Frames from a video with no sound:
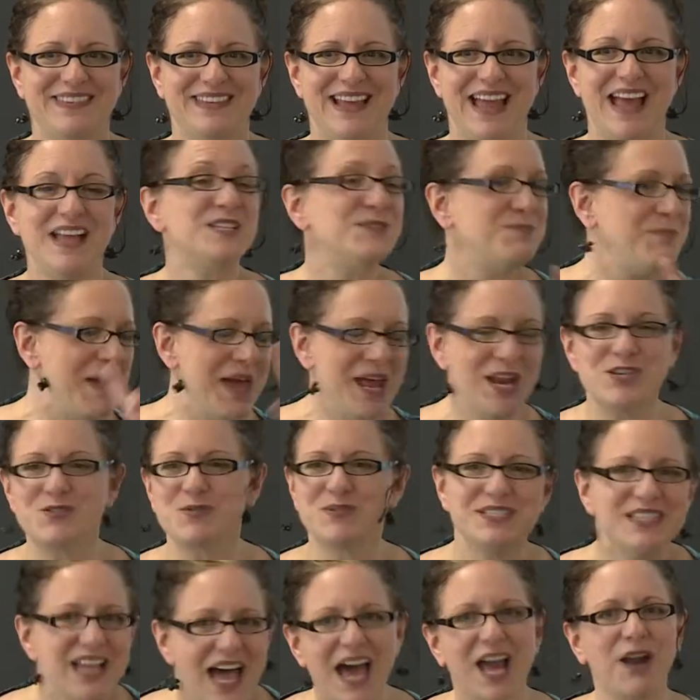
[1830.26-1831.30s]
And Spanish
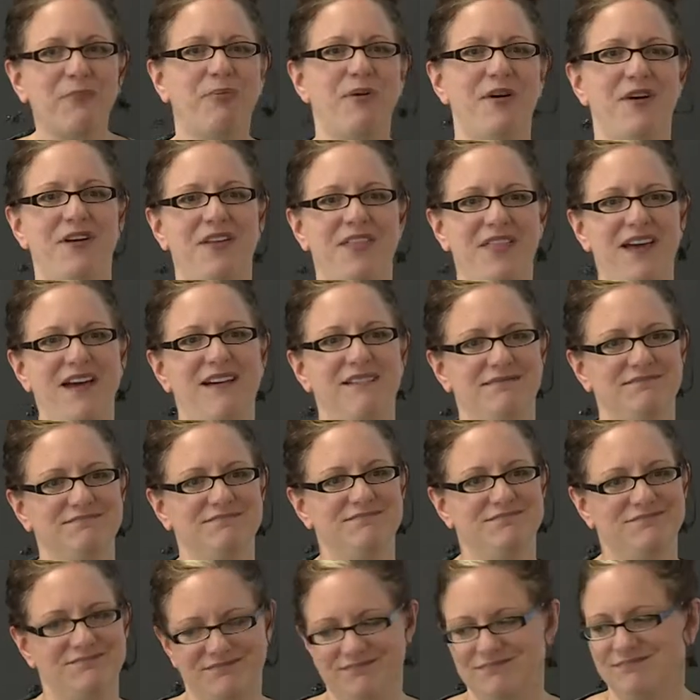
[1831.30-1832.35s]
was not a part of that.
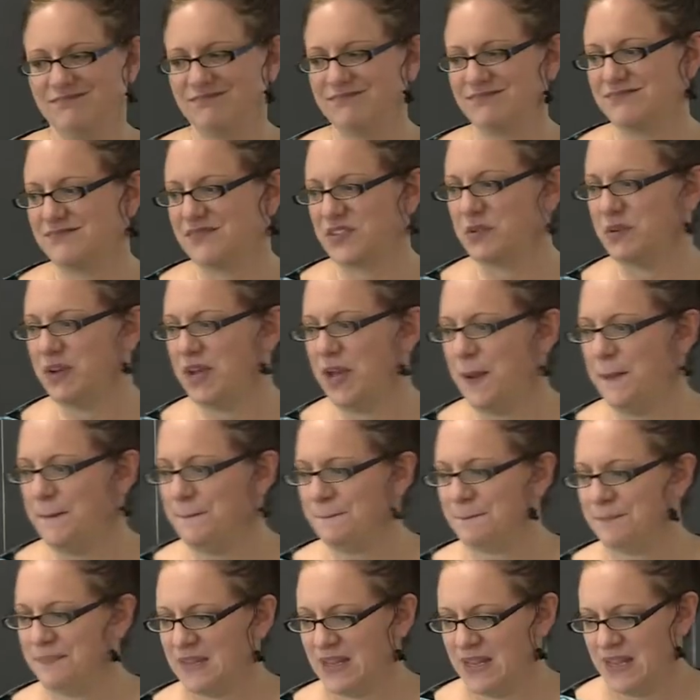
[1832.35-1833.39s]
Okay?
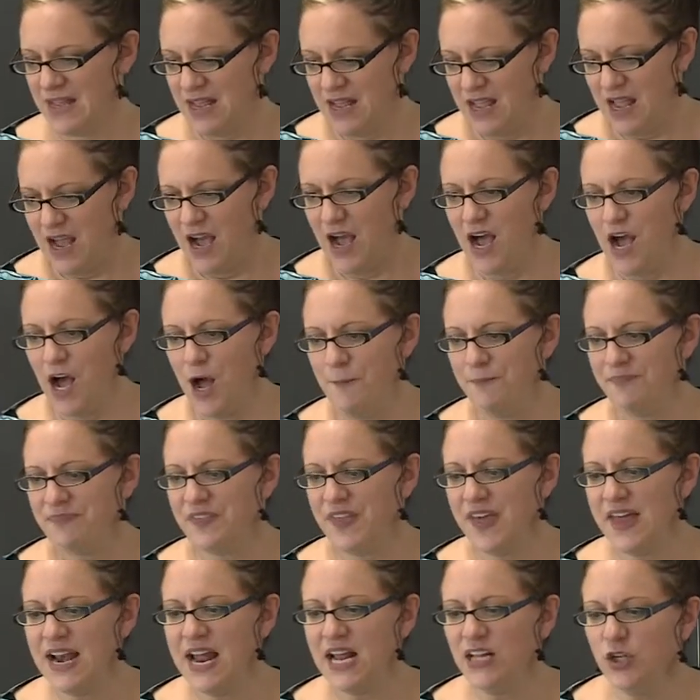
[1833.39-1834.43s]
Um,
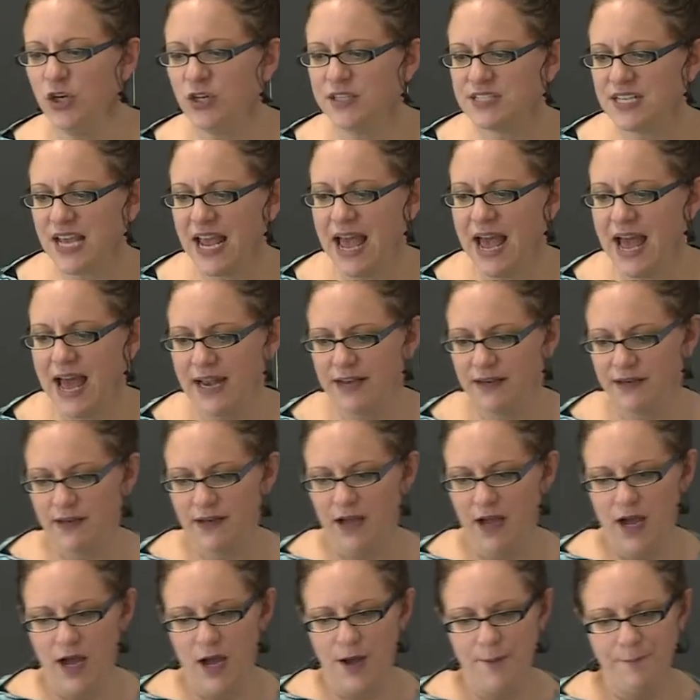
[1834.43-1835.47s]
then I looked
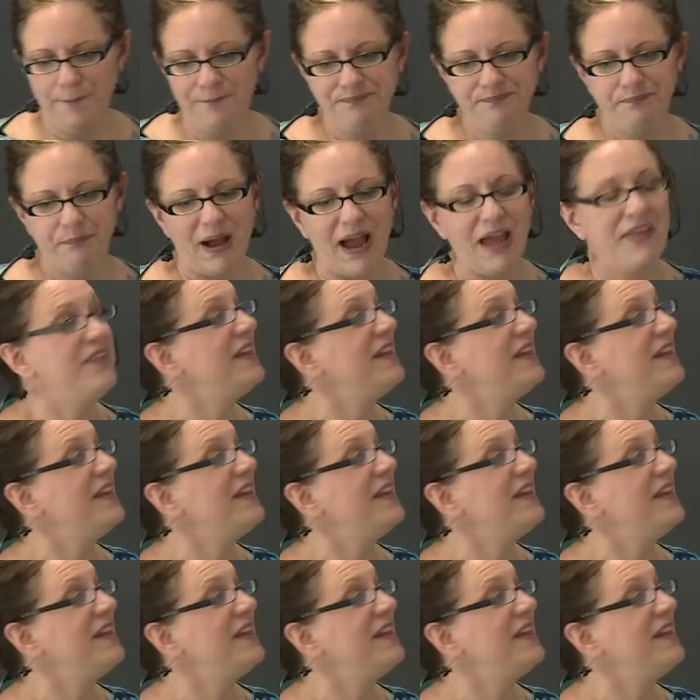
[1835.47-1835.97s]
at um, by